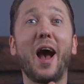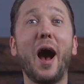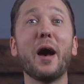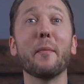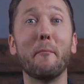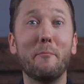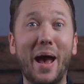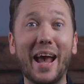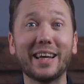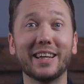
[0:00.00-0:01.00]
I'm
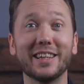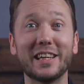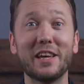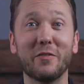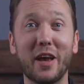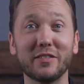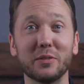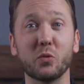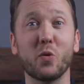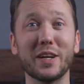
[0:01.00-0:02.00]
back. If you have
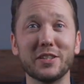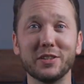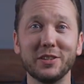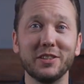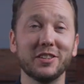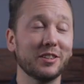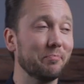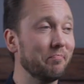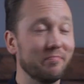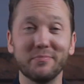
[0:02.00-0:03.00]
some questions,
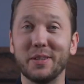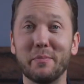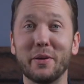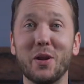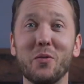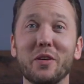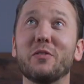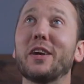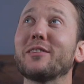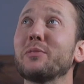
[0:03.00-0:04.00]
let me know. If
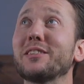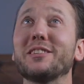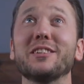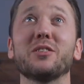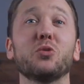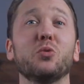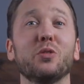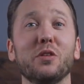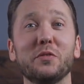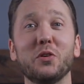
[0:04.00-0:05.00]
you guys want to see a
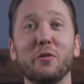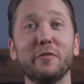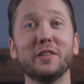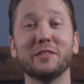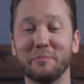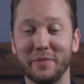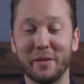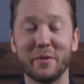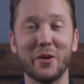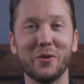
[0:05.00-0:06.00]
tour of the office, let
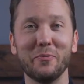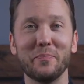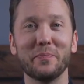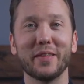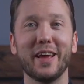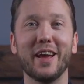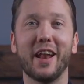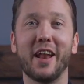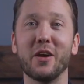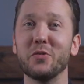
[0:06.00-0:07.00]
me know.
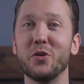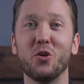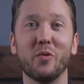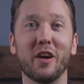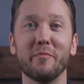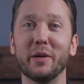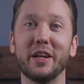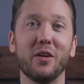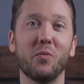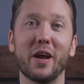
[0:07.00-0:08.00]
Now you know where I've
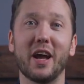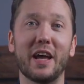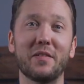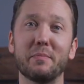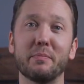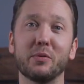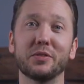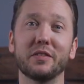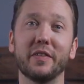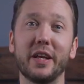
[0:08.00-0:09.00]
been and why I haven't been
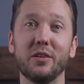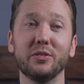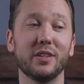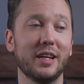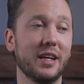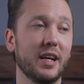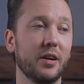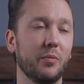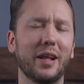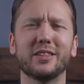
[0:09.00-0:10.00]
posting videos.
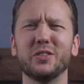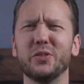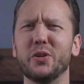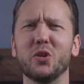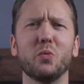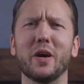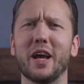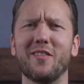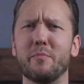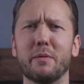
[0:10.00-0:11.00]
Well, actually, you don't know why I
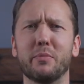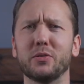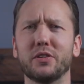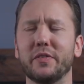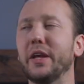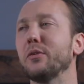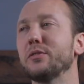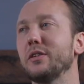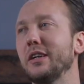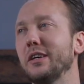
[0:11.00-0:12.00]
haven't been posting
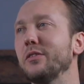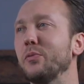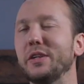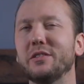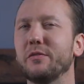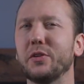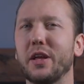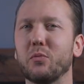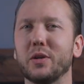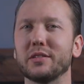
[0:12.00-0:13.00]
videos. Reason for
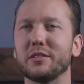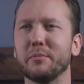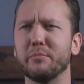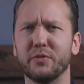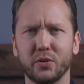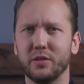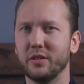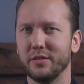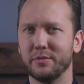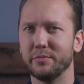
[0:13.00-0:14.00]
that was before,
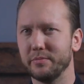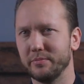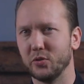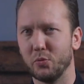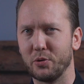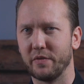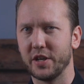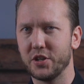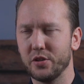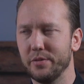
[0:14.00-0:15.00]
no
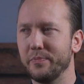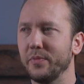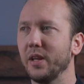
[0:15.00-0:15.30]
motivation,